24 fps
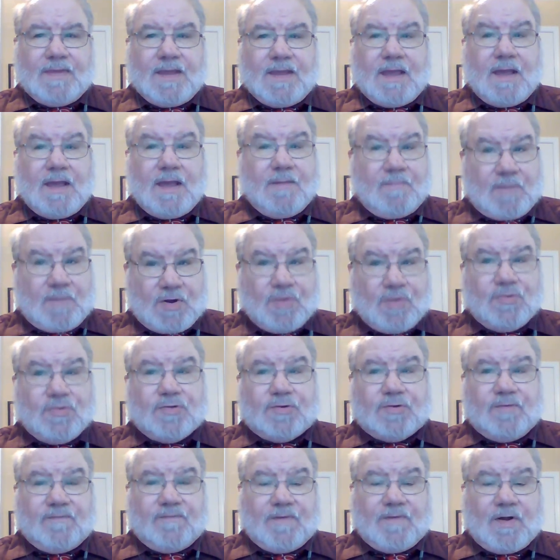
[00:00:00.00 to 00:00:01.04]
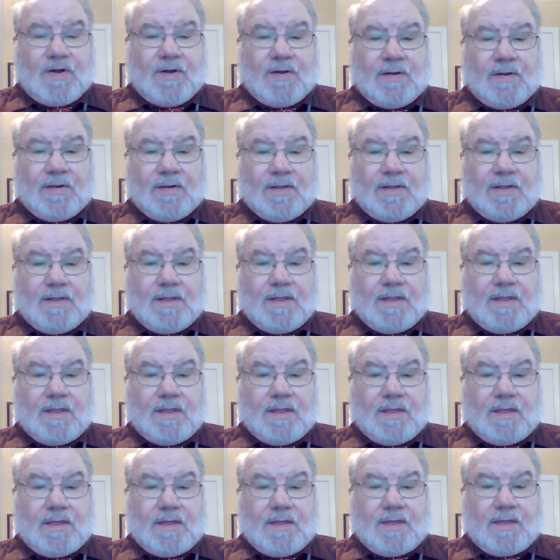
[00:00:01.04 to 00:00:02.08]
And most of all,
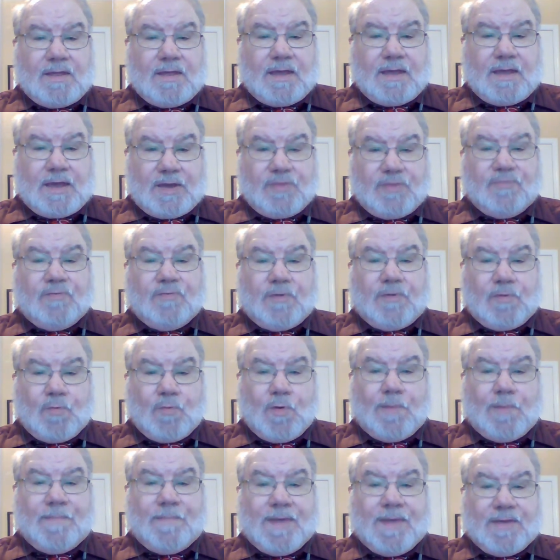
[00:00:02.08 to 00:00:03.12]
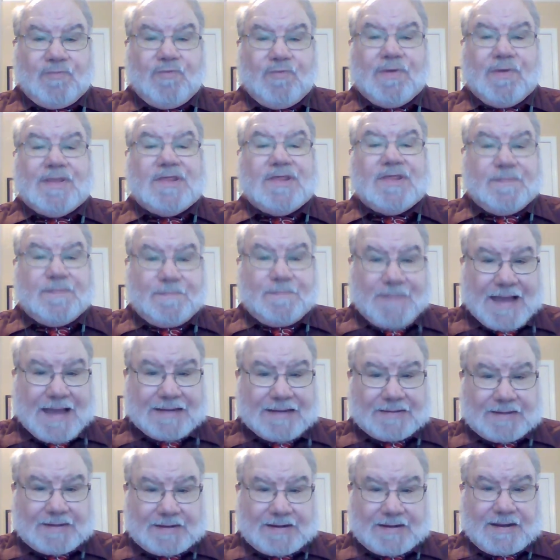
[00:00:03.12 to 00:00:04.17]
Israel would be
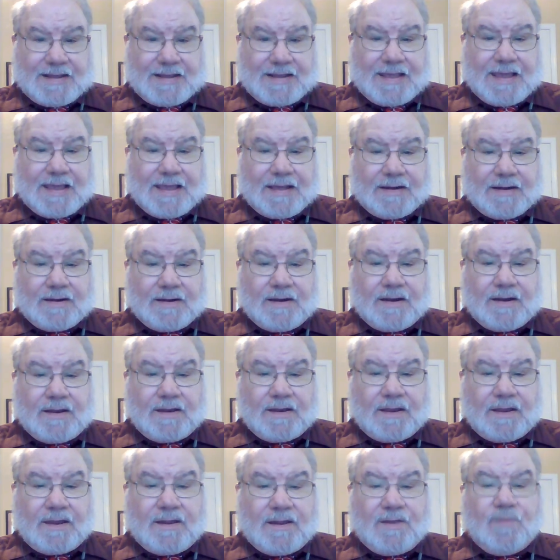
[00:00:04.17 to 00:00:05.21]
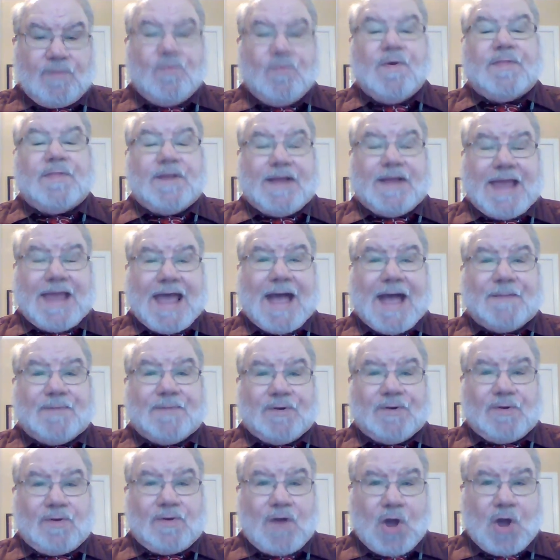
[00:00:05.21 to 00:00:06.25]
respected again with a
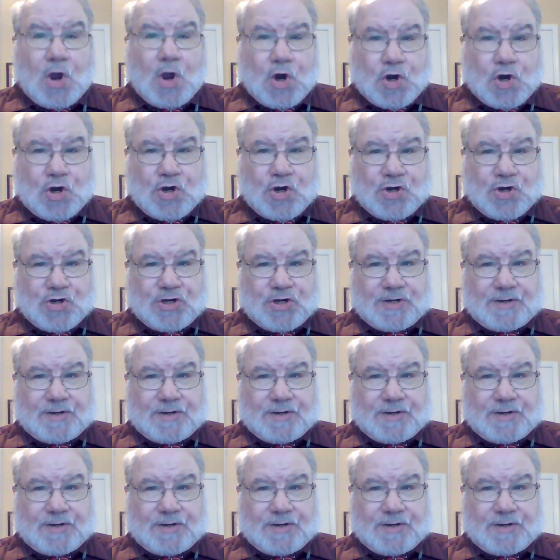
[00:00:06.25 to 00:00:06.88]
capital R.